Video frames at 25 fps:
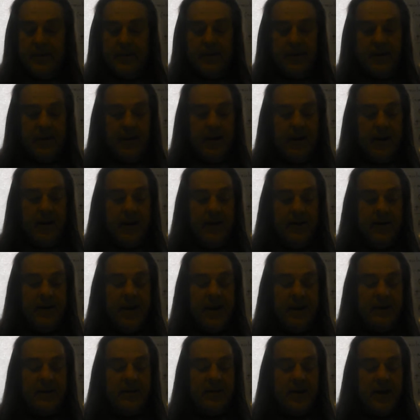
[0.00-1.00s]

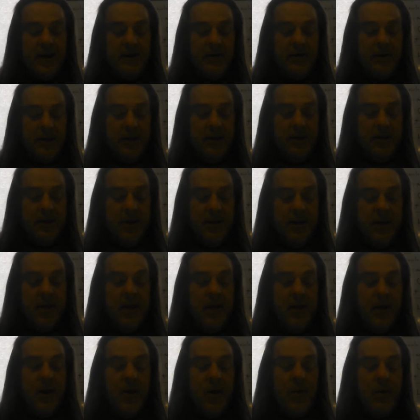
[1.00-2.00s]
Next section.
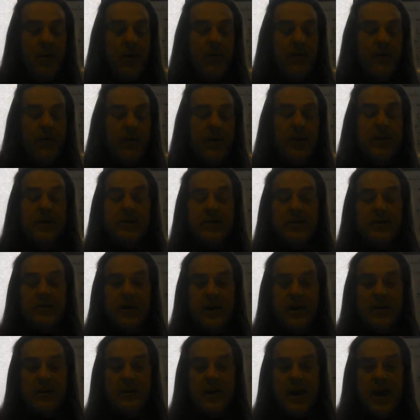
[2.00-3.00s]
We've already
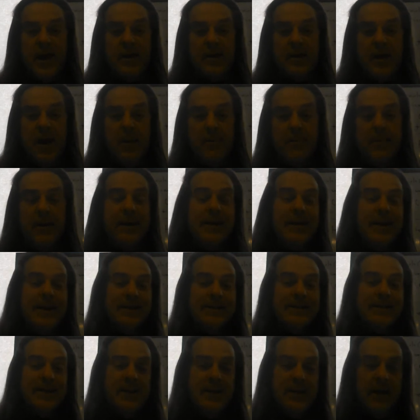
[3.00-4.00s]
discussed enthalpy.
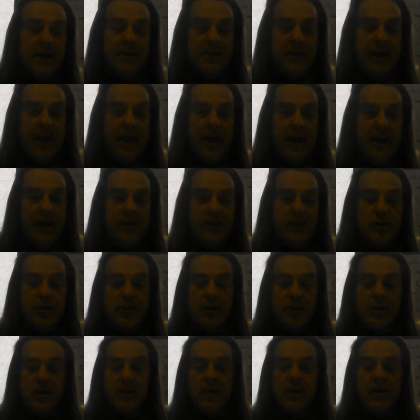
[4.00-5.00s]
That's the delta
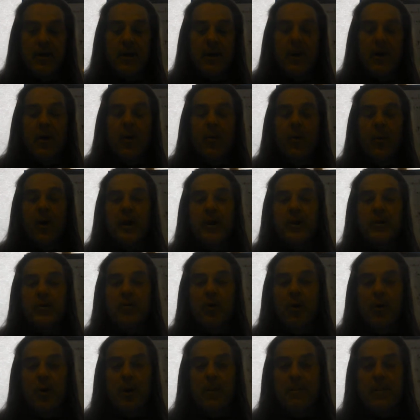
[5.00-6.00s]
H. We're going to
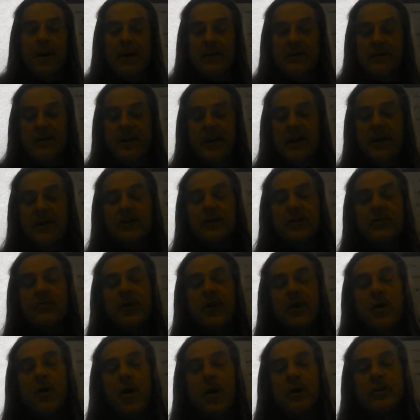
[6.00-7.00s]
talk about these in
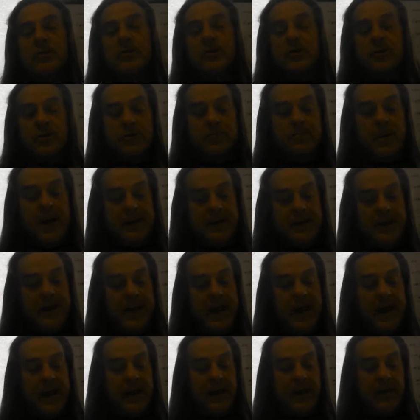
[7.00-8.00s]
regards to
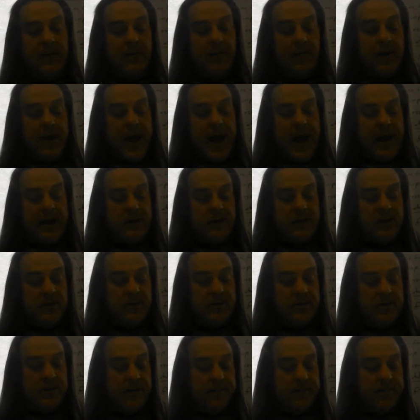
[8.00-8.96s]
spontaneity of reactions.